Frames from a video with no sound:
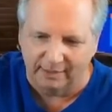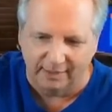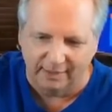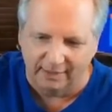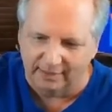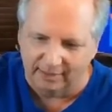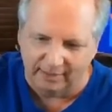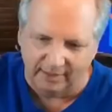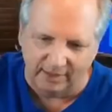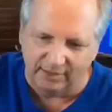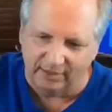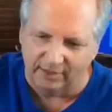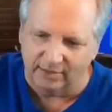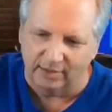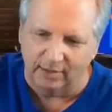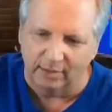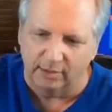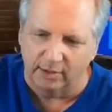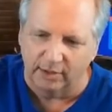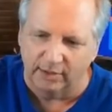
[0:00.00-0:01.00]
these just
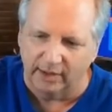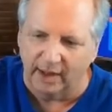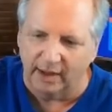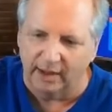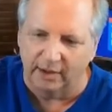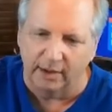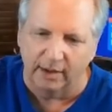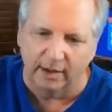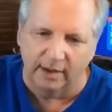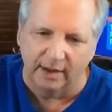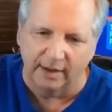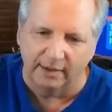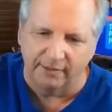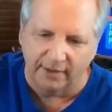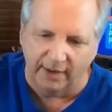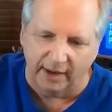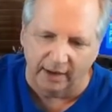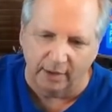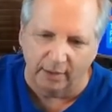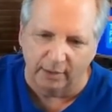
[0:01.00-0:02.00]
don't look that good. And if
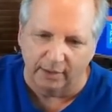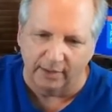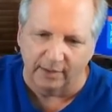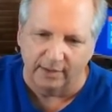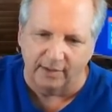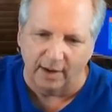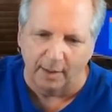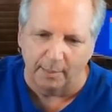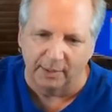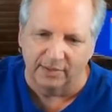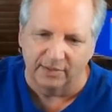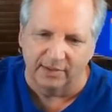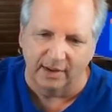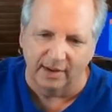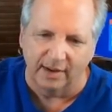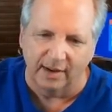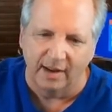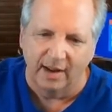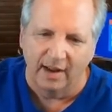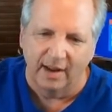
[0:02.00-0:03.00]
I go to the Jeppesen